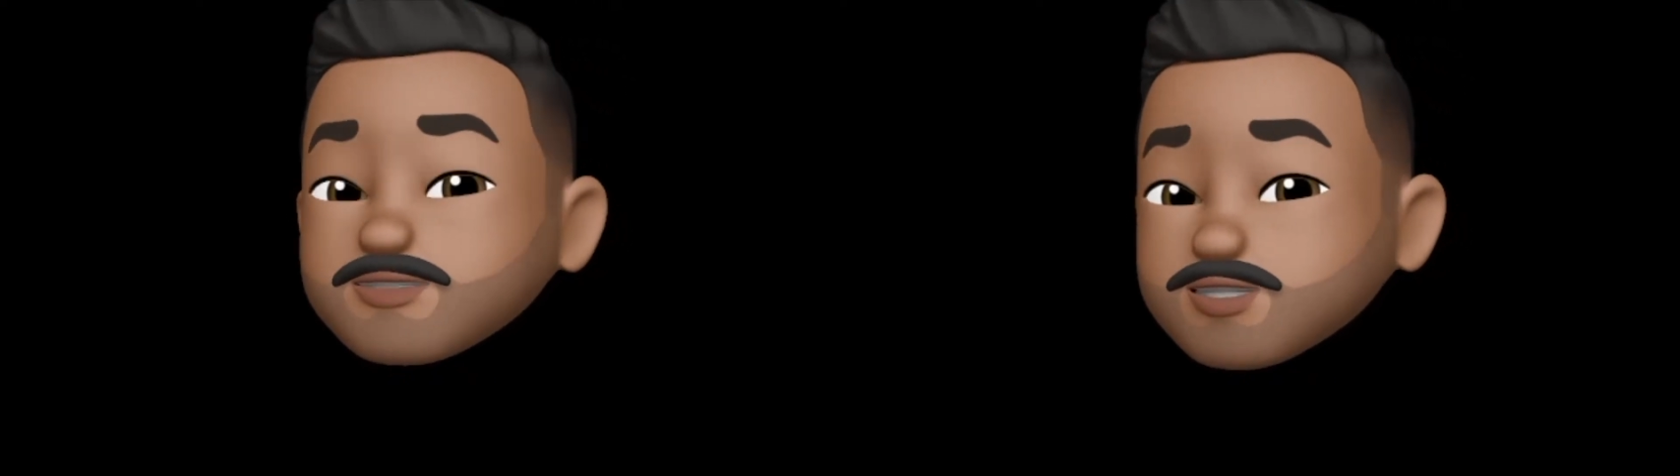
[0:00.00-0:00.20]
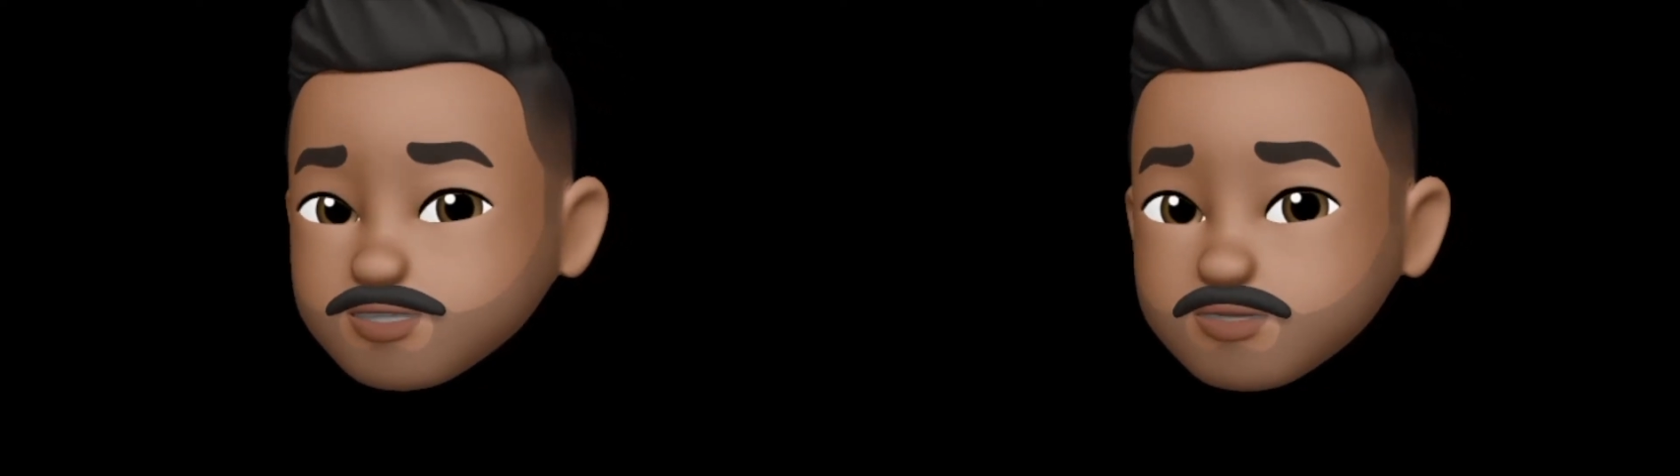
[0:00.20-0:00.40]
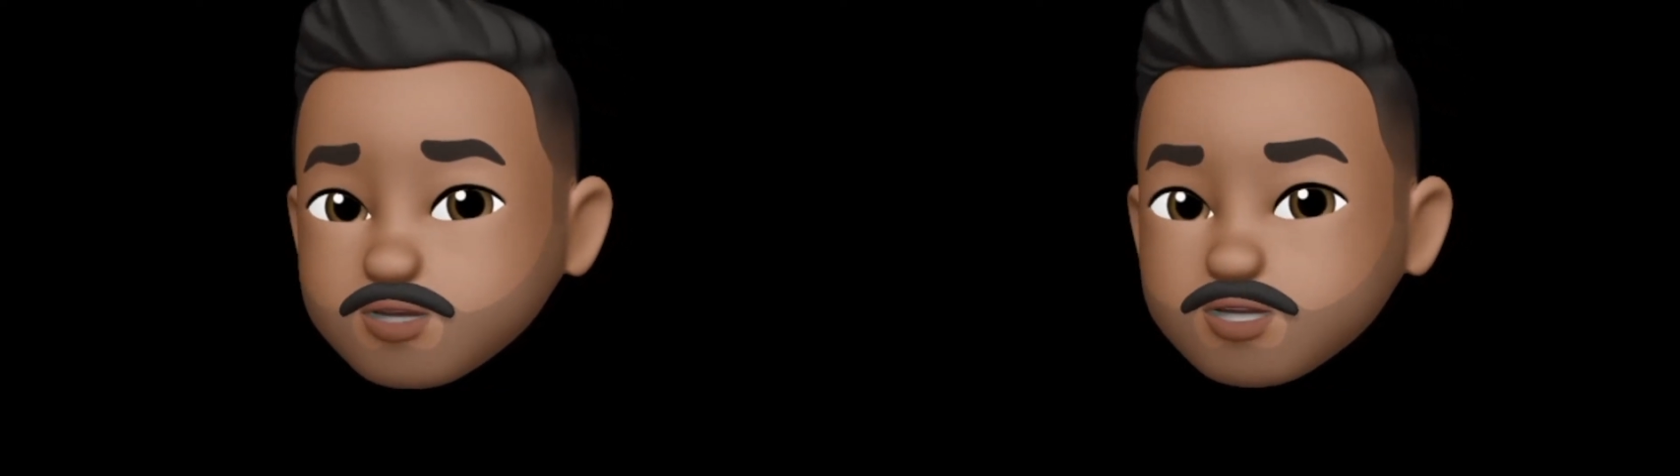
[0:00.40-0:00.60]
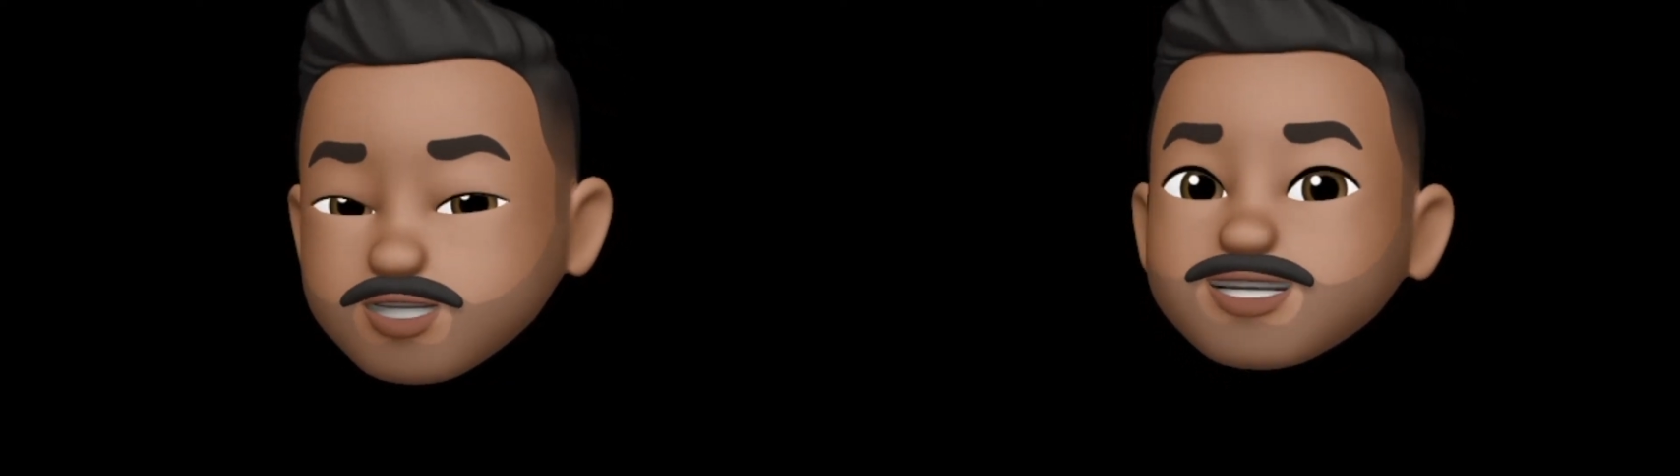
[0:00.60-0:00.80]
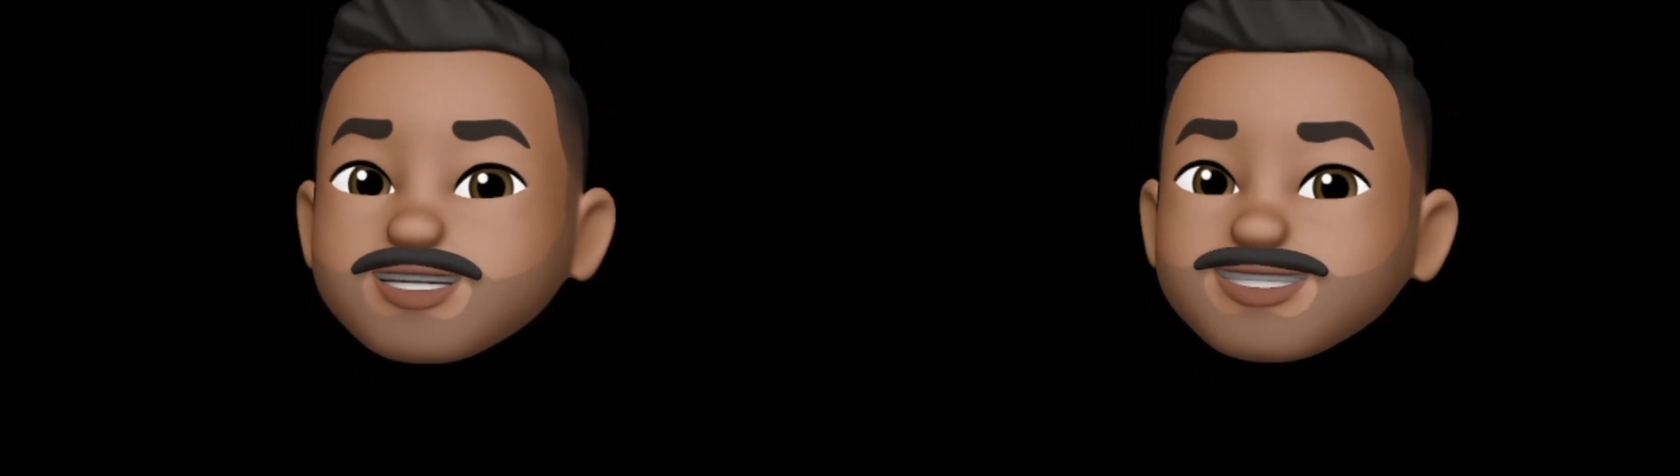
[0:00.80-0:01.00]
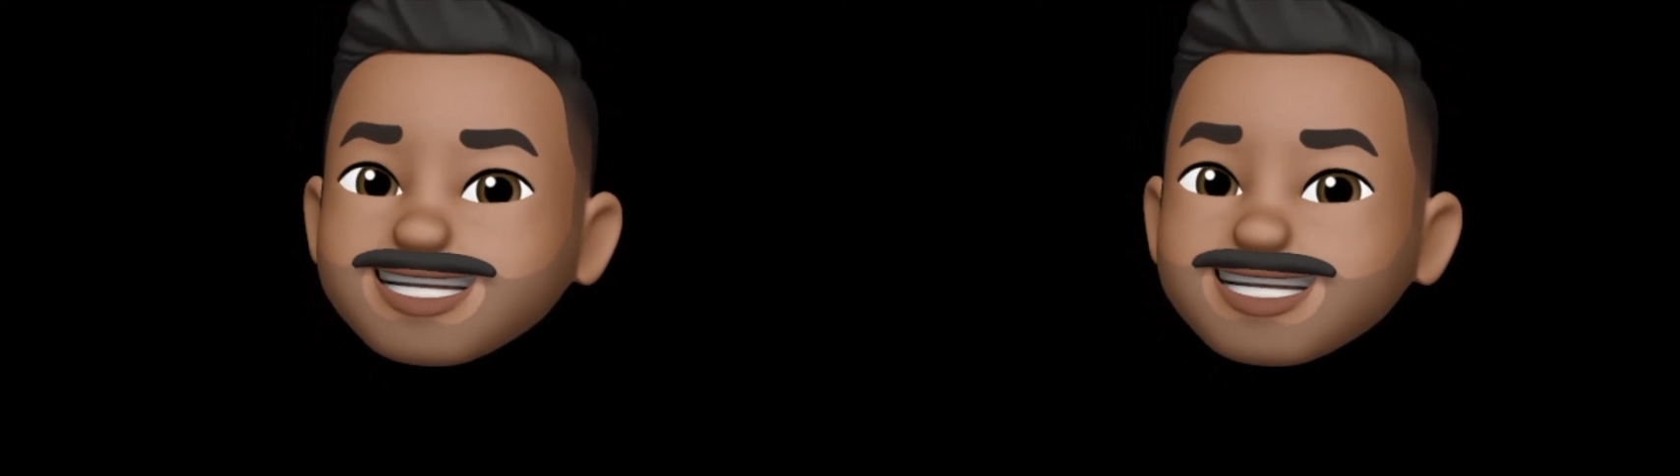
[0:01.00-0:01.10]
in a video call